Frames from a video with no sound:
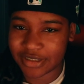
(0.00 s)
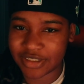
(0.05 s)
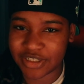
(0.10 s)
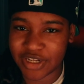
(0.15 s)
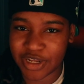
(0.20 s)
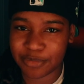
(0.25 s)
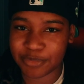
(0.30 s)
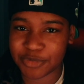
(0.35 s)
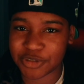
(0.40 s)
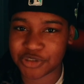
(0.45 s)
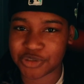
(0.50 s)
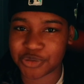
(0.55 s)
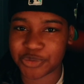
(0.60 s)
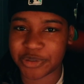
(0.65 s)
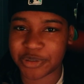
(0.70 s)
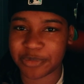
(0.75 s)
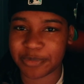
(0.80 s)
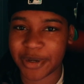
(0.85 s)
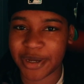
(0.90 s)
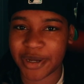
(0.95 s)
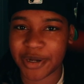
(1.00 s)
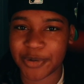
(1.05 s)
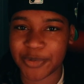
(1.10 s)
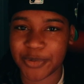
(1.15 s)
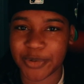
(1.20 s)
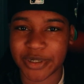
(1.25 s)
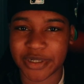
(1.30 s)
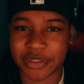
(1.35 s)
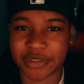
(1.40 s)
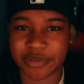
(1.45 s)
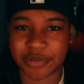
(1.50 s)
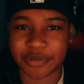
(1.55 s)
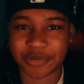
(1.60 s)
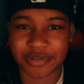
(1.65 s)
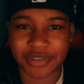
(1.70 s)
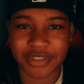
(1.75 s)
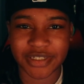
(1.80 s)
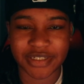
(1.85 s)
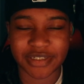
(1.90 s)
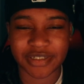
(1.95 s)
damage you in a bad way,
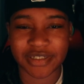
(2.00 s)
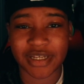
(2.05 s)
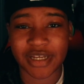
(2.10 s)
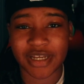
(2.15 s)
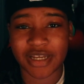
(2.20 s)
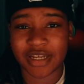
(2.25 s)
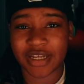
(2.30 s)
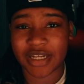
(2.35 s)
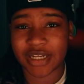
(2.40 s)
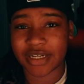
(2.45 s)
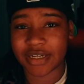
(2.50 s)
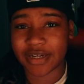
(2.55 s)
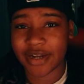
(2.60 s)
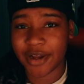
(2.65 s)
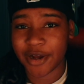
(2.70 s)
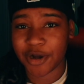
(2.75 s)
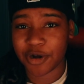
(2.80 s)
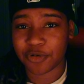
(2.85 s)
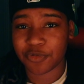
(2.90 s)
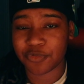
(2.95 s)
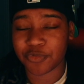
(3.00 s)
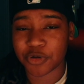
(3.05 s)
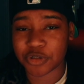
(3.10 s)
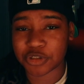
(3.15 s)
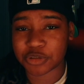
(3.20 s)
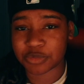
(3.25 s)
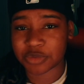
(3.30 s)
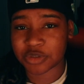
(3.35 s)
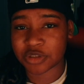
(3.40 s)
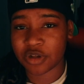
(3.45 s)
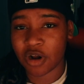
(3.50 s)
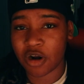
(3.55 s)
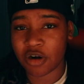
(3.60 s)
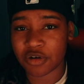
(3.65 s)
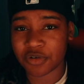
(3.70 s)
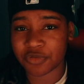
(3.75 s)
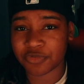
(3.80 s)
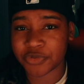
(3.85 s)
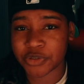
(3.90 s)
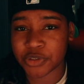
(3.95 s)
okay? Now, for some
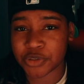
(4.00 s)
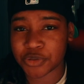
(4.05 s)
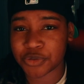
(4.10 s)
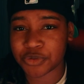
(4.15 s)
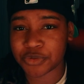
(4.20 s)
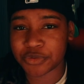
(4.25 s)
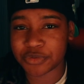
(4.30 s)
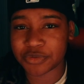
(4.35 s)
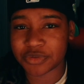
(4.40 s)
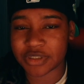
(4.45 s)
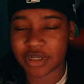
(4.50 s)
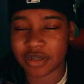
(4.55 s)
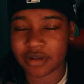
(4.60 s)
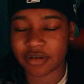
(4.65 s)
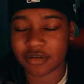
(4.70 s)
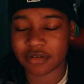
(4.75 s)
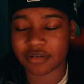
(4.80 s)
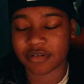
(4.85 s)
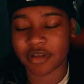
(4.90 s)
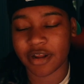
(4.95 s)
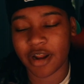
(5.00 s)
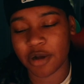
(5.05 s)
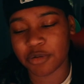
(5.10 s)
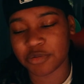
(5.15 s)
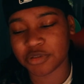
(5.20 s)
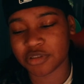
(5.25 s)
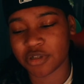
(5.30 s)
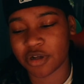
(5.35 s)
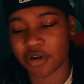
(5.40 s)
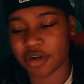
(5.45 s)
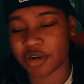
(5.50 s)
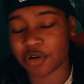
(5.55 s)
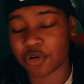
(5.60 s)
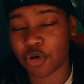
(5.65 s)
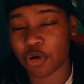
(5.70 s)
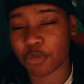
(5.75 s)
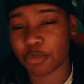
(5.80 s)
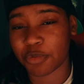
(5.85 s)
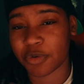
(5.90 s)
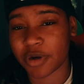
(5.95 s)
starter foods that I would start
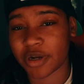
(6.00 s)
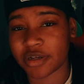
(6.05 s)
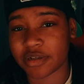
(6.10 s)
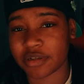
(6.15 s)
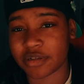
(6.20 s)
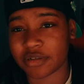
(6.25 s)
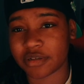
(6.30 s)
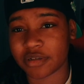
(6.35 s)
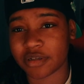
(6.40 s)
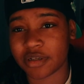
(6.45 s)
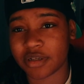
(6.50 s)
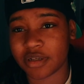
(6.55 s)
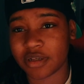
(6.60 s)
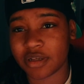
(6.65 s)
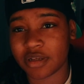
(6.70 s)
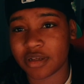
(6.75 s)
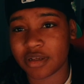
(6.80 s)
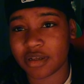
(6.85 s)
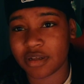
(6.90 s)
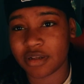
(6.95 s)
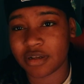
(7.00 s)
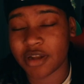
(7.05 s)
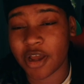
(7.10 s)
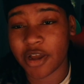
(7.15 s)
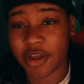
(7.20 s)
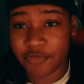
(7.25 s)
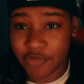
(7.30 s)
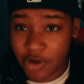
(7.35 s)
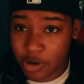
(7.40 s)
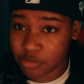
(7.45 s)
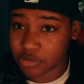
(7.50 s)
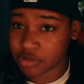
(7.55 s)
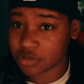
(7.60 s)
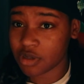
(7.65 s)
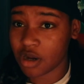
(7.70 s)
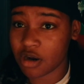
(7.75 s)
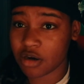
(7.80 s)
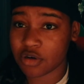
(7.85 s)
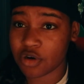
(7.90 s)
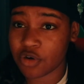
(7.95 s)
incorporating. Now, if I was
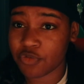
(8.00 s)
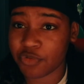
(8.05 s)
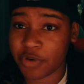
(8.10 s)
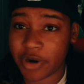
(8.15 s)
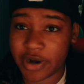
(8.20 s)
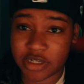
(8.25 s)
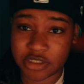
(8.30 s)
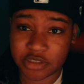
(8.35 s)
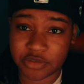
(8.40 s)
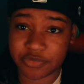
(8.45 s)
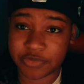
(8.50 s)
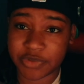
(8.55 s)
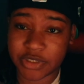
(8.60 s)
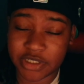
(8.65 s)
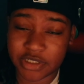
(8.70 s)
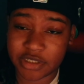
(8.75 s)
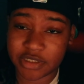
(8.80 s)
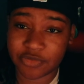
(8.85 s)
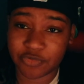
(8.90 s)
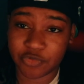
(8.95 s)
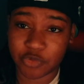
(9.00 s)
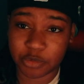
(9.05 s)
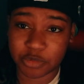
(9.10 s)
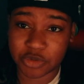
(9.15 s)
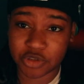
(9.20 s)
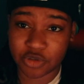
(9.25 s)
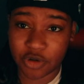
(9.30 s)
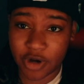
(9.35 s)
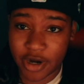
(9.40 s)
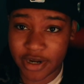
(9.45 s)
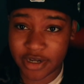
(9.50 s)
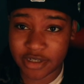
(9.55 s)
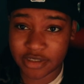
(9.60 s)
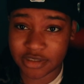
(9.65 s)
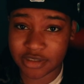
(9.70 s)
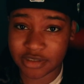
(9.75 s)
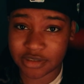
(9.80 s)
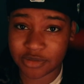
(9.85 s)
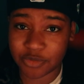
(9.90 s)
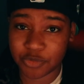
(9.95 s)
starting over as a vegan from
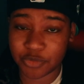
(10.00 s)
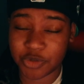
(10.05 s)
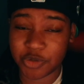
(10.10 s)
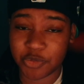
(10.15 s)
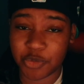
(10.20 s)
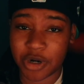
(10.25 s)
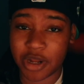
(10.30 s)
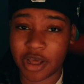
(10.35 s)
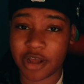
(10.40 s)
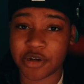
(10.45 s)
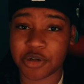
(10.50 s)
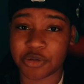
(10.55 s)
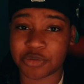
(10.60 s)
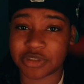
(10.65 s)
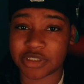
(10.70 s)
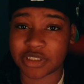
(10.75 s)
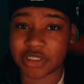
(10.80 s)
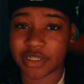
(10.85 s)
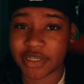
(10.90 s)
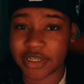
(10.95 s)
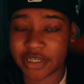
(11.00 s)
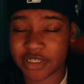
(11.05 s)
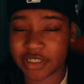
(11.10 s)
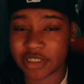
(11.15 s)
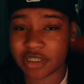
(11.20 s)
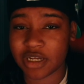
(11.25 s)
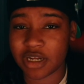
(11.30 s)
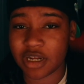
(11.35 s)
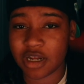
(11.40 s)
scratch with what I know today,